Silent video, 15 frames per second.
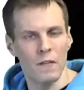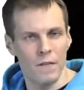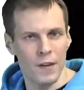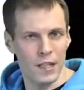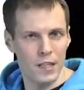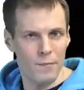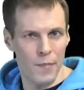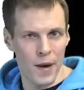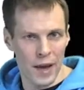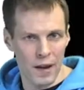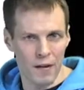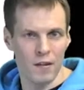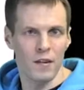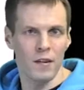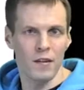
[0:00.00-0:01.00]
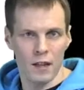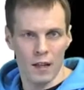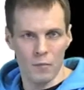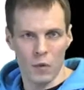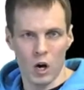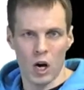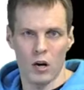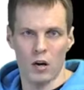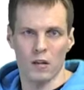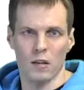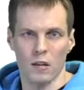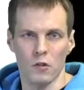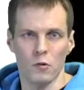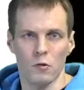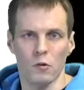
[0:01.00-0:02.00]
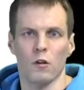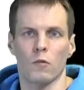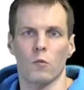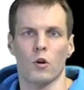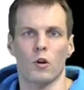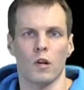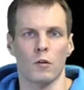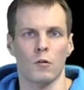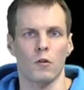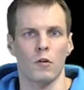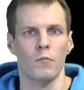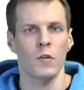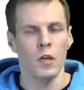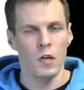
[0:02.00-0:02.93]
fits better than model that should not work at all?